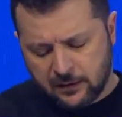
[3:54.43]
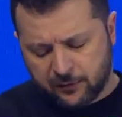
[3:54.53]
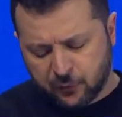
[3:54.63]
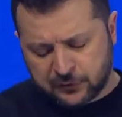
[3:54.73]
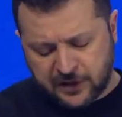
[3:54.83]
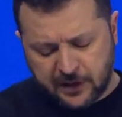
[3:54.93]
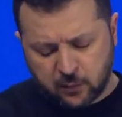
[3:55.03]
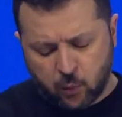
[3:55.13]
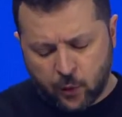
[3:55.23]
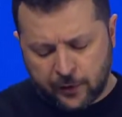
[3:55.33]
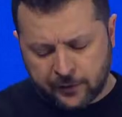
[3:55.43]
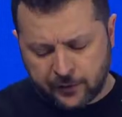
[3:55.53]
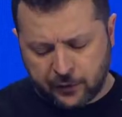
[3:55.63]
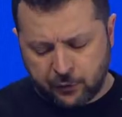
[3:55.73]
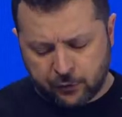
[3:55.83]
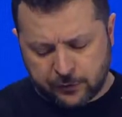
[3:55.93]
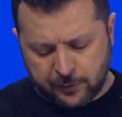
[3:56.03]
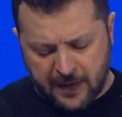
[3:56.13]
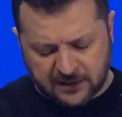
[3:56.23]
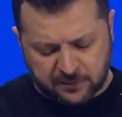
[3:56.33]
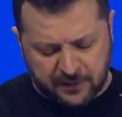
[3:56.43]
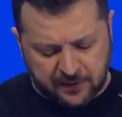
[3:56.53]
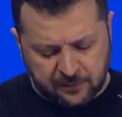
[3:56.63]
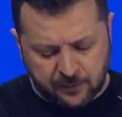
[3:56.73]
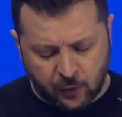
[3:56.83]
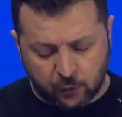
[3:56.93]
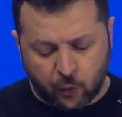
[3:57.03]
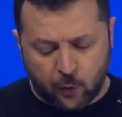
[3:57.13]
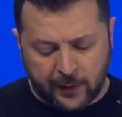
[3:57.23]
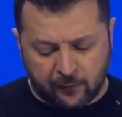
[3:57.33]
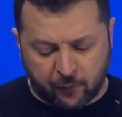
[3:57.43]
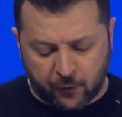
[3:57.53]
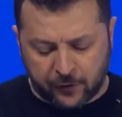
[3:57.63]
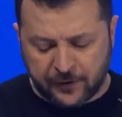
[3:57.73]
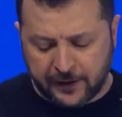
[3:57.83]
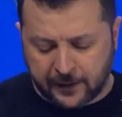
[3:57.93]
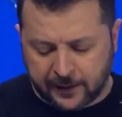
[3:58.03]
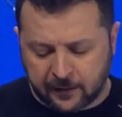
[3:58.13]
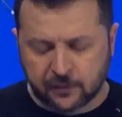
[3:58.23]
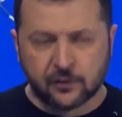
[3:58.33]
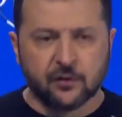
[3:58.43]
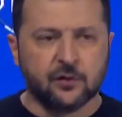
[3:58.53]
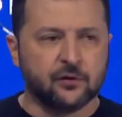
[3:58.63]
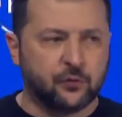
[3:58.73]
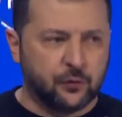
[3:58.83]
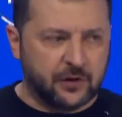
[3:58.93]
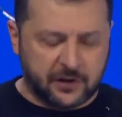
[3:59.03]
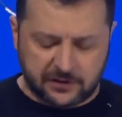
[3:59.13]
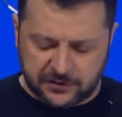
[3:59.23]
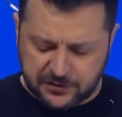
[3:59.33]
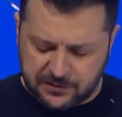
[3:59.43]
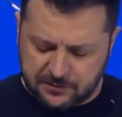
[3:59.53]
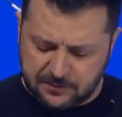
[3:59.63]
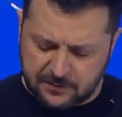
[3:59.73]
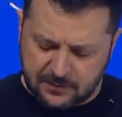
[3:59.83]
The full-scale war in Europe has been ongoing for nearly 2 years.